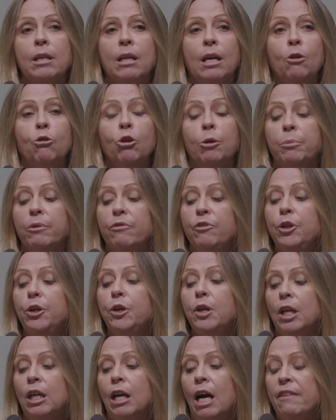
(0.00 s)
a group of
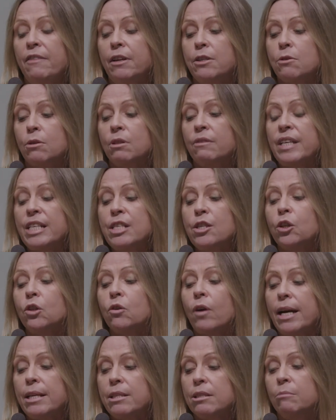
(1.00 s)
nuclei that sort of
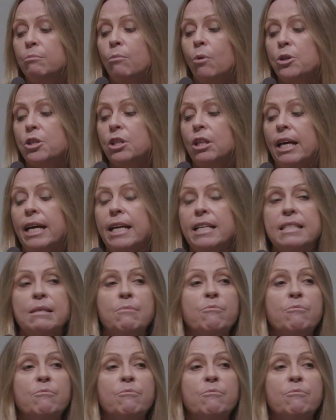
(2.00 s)
integrates and modulates